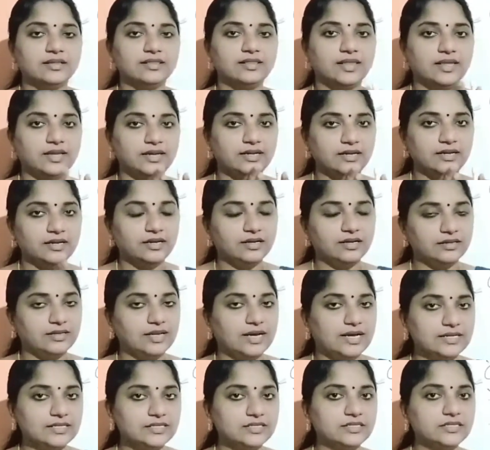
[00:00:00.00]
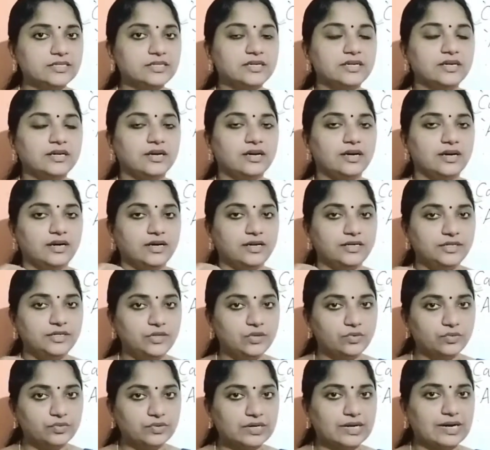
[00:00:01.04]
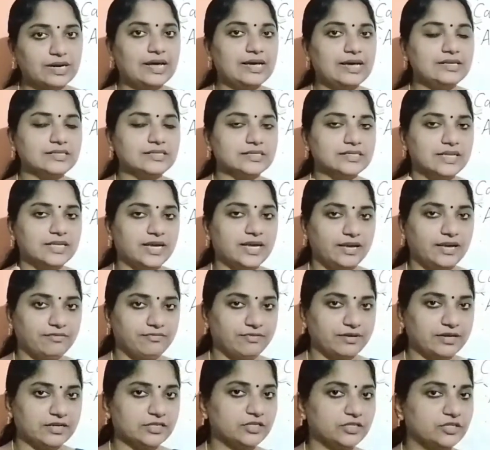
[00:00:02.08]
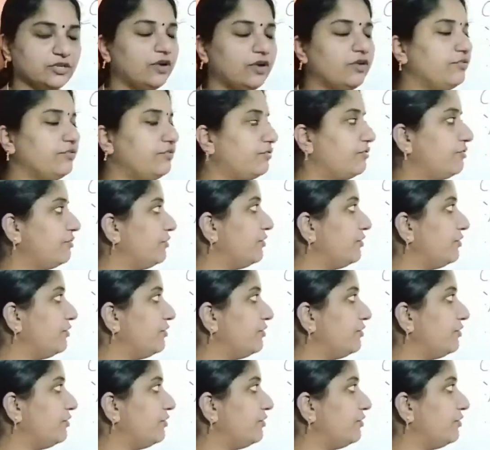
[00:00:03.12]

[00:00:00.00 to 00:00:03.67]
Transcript: Then that neutralize the effect of